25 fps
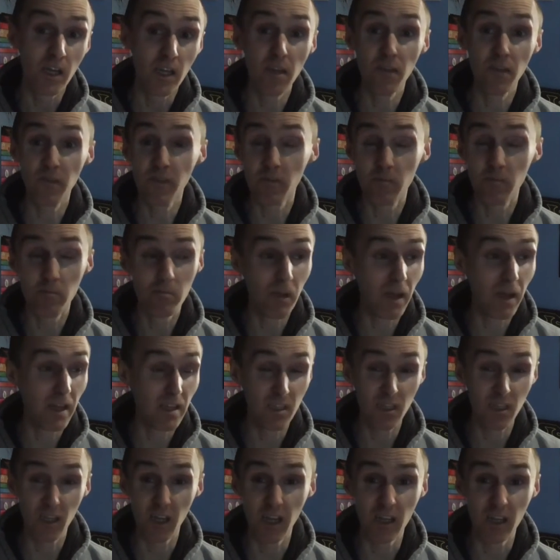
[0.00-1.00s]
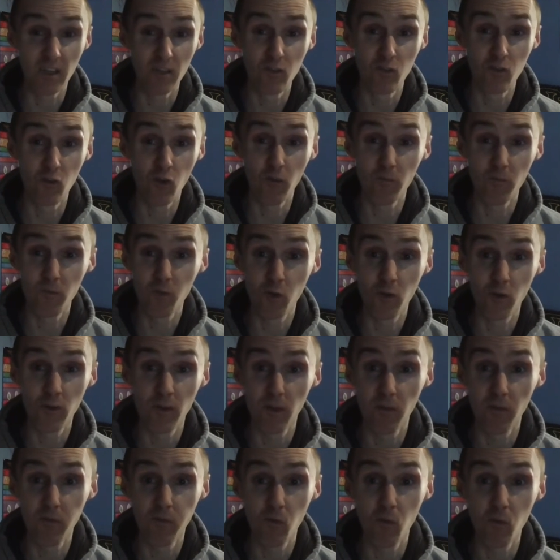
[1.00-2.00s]
even bits that had dropped on
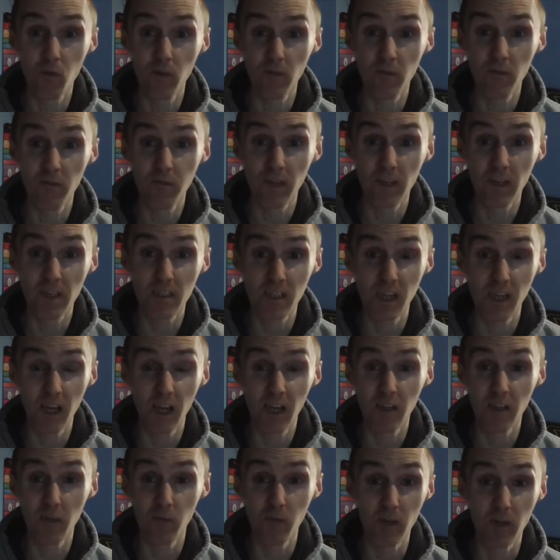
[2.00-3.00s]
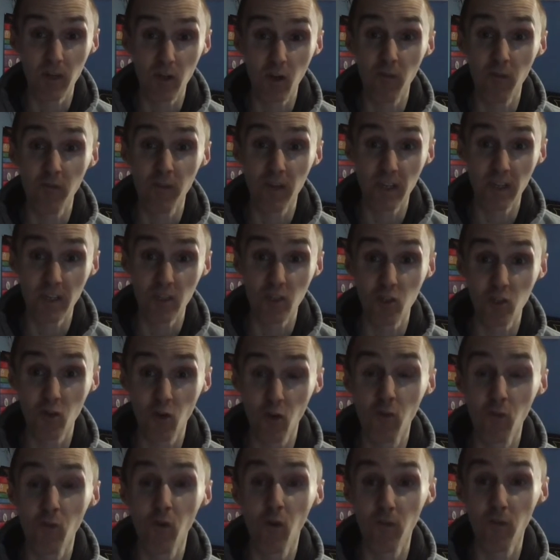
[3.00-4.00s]
the floor and things like that, they were covered in
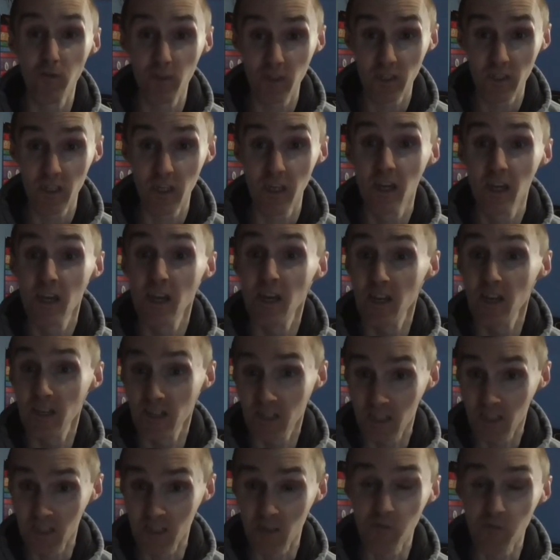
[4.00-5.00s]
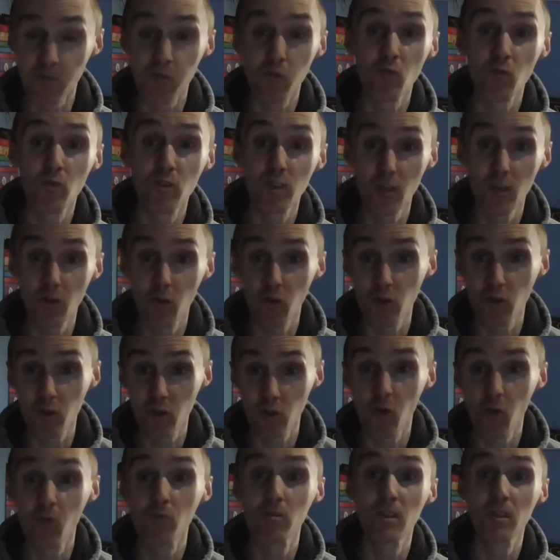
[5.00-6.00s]
salt, obviously, because the floors are all
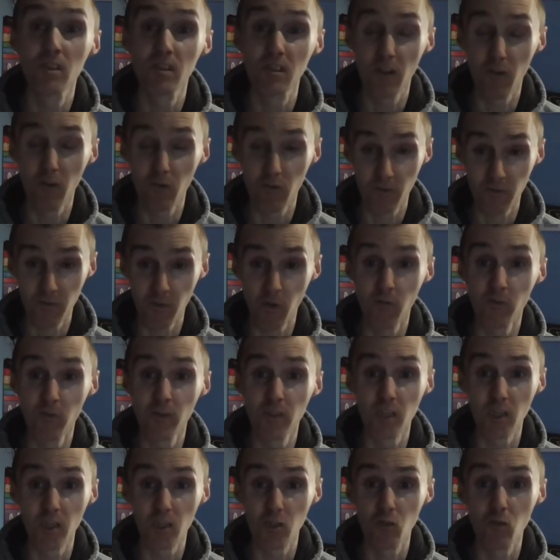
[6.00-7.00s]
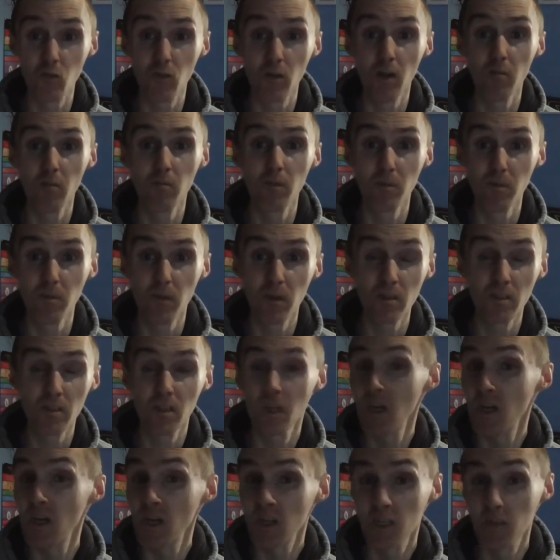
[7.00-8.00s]
salty to obviously soak up the blood.
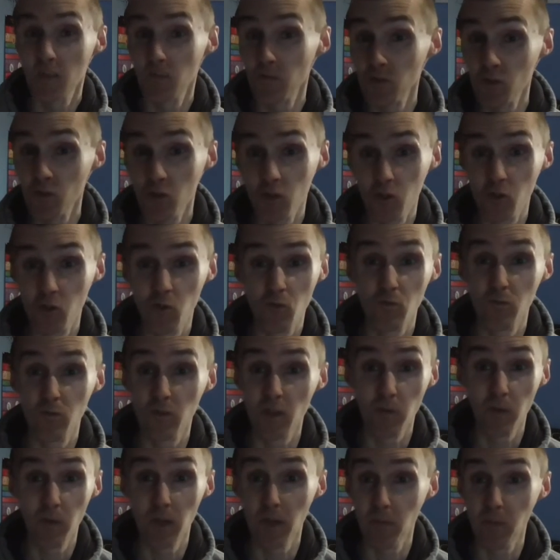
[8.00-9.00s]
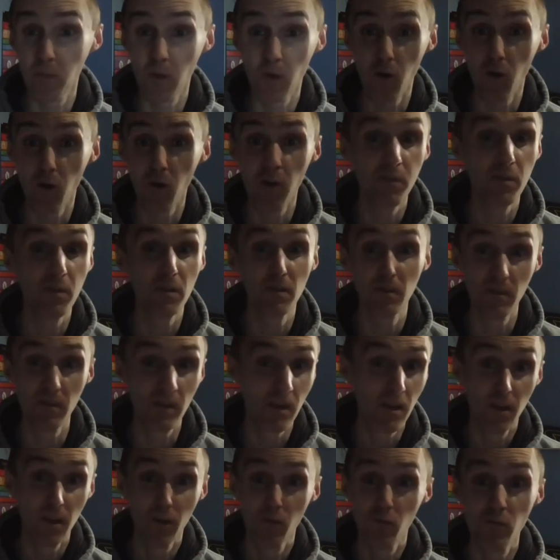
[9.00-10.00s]
You were just told to wipe it off and
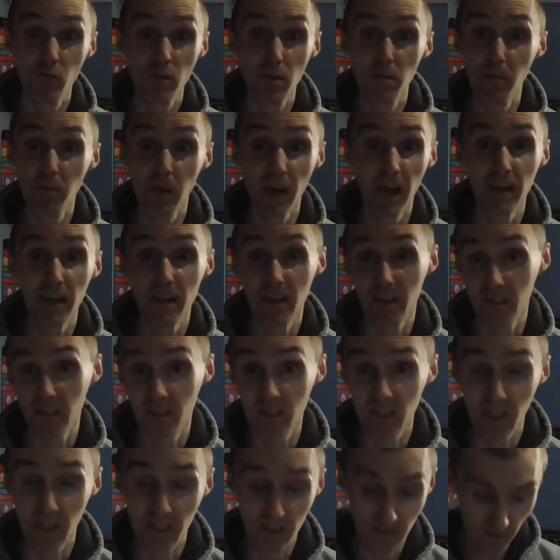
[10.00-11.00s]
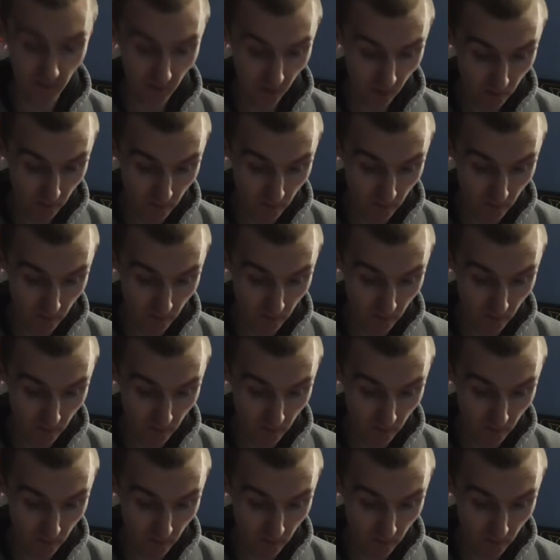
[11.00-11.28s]
rebag it and send it